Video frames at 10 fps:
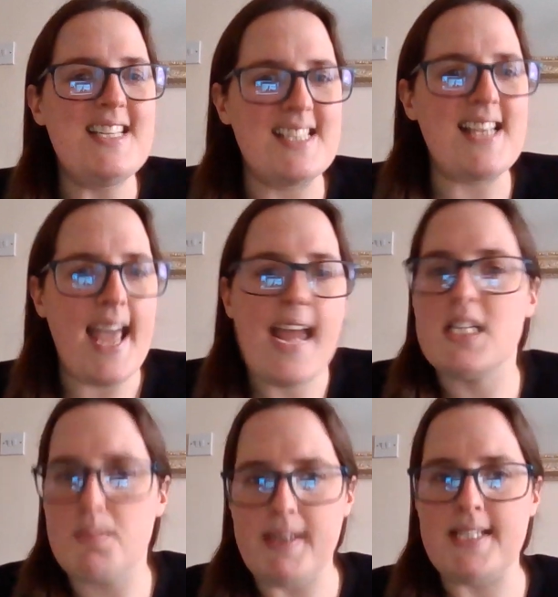to say
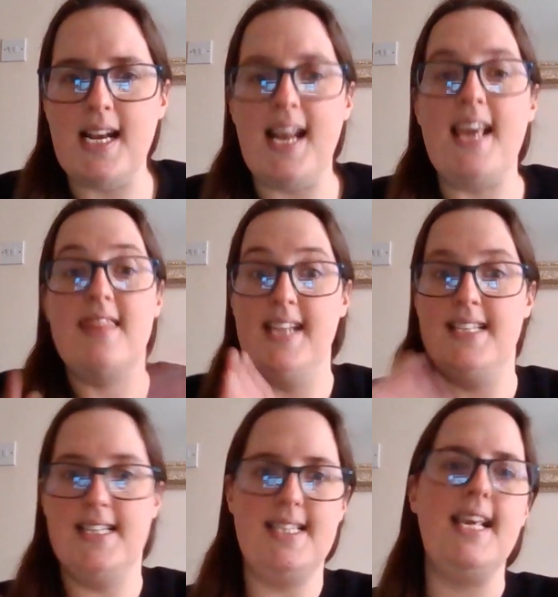explicitly,
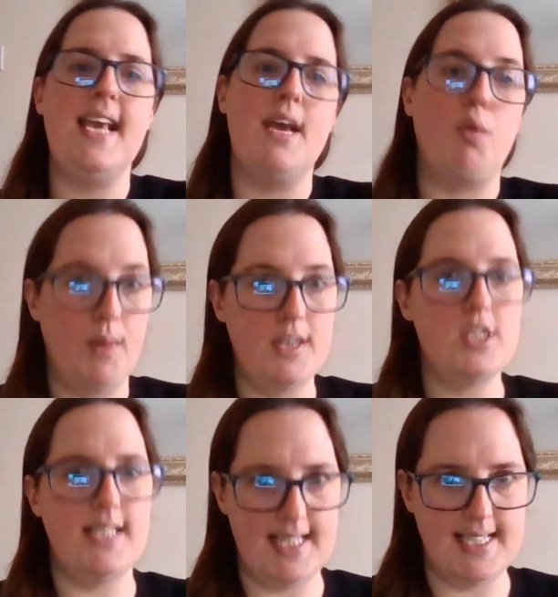this is the year in
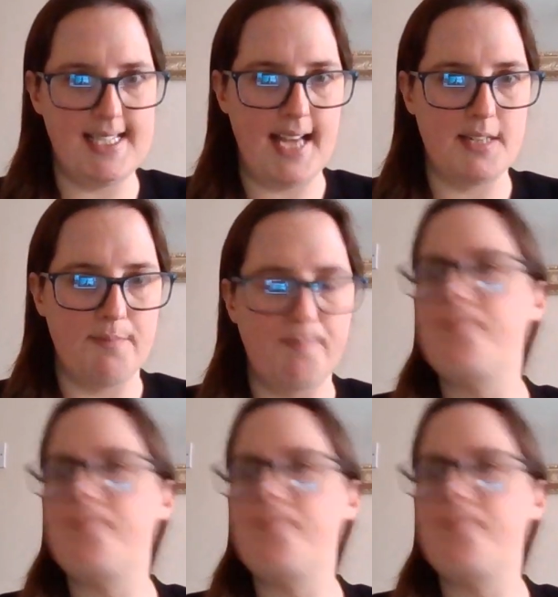which it is set.